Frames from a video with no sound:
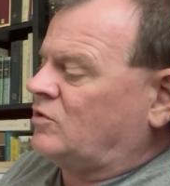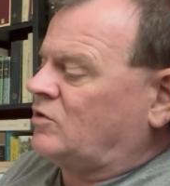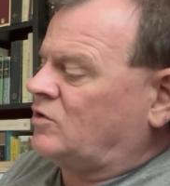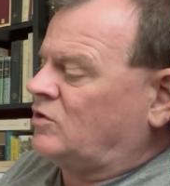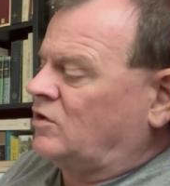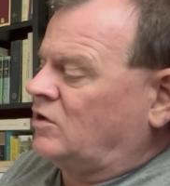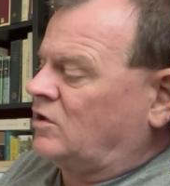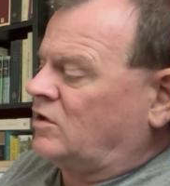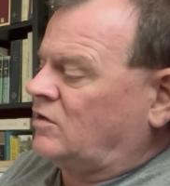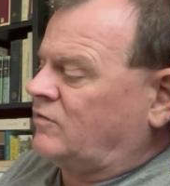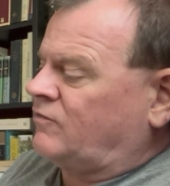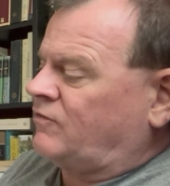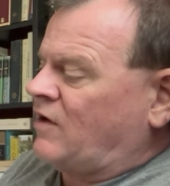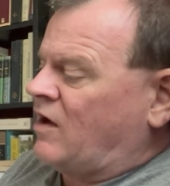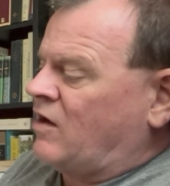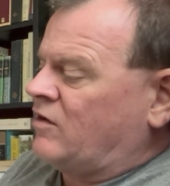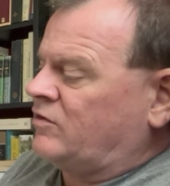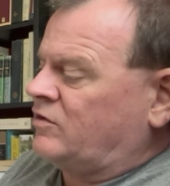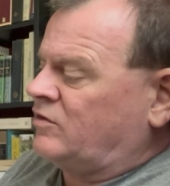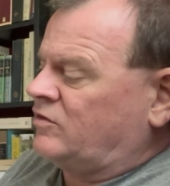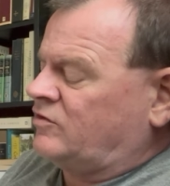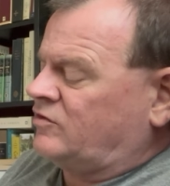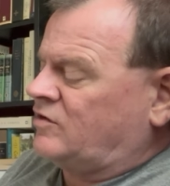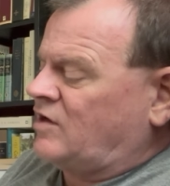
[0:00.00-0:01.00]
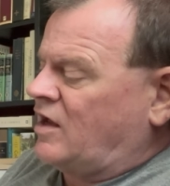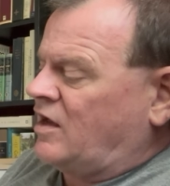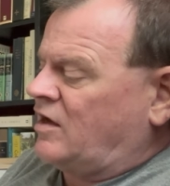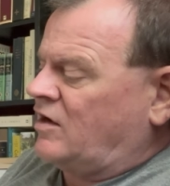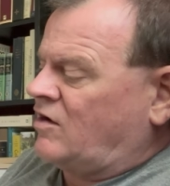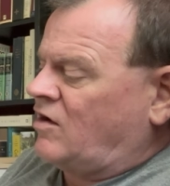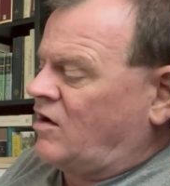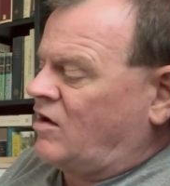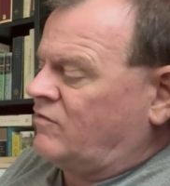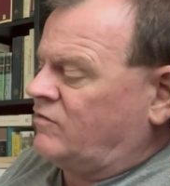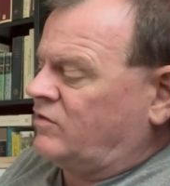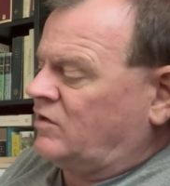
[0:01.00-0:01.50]
Cook Founders Day
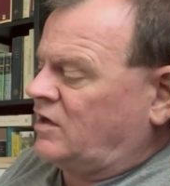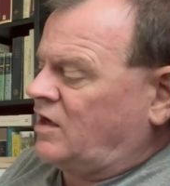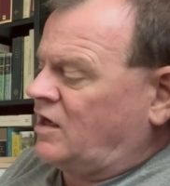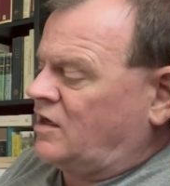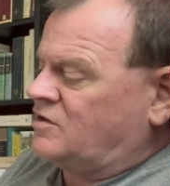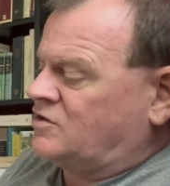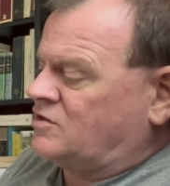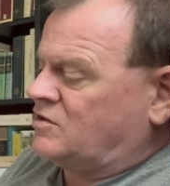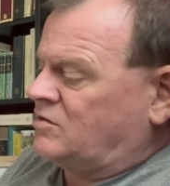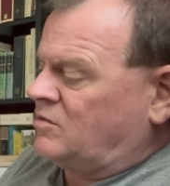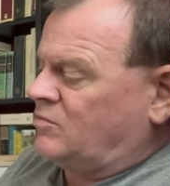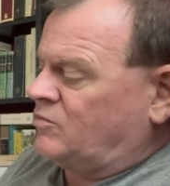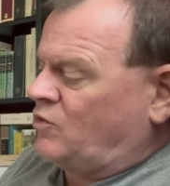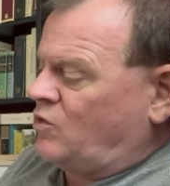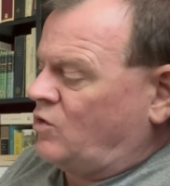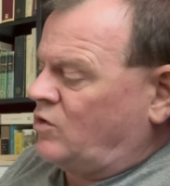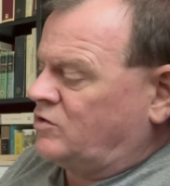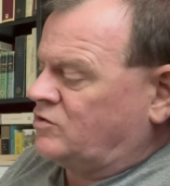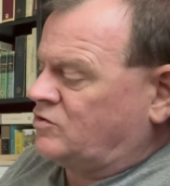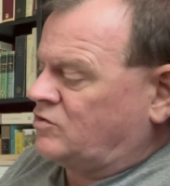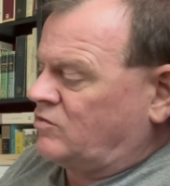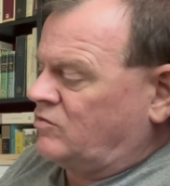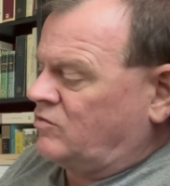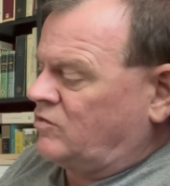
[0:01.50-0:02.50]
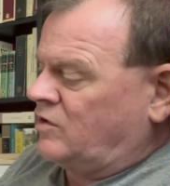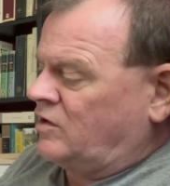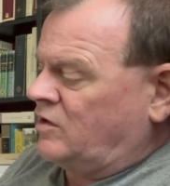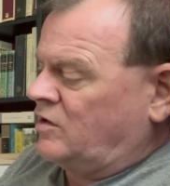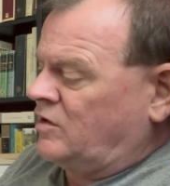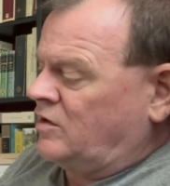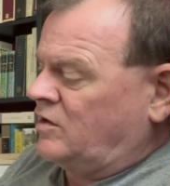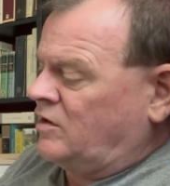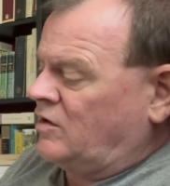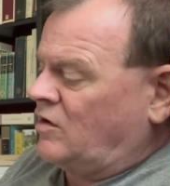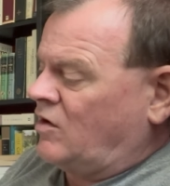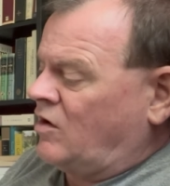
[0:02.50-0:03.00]
Convocation and Poetry
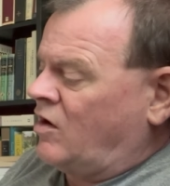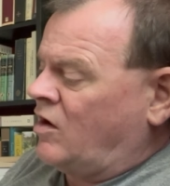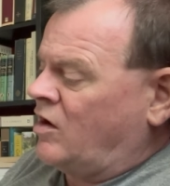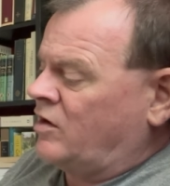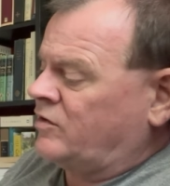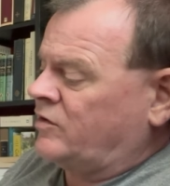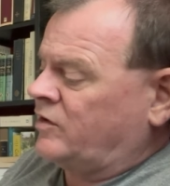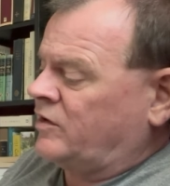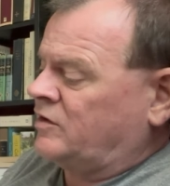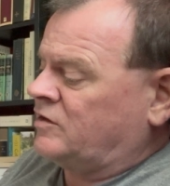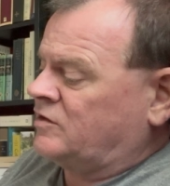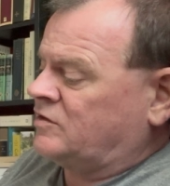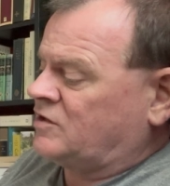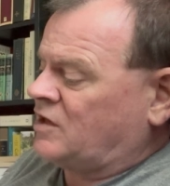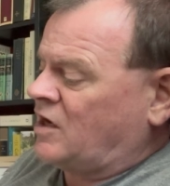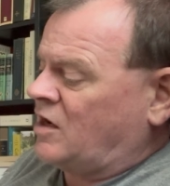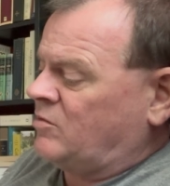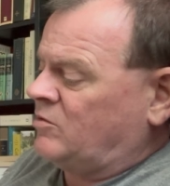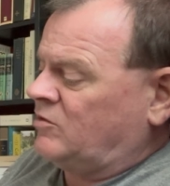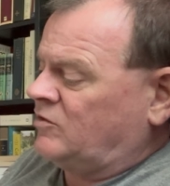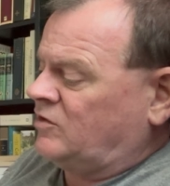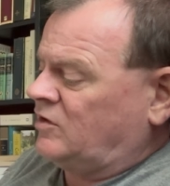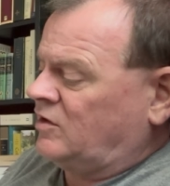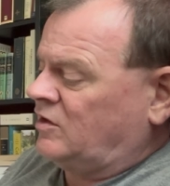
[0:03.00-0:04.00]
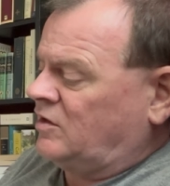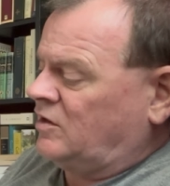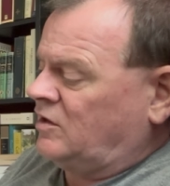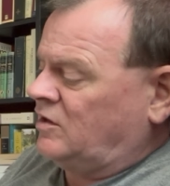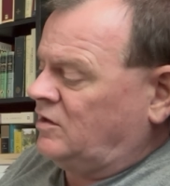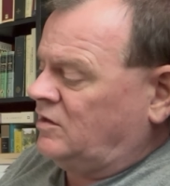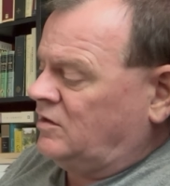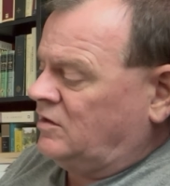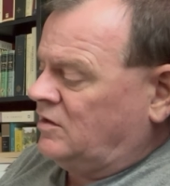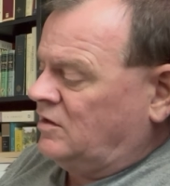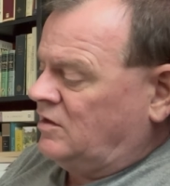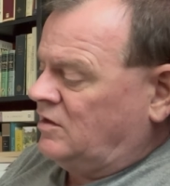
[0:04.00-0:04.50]
Reading honoring Seamus Heaney,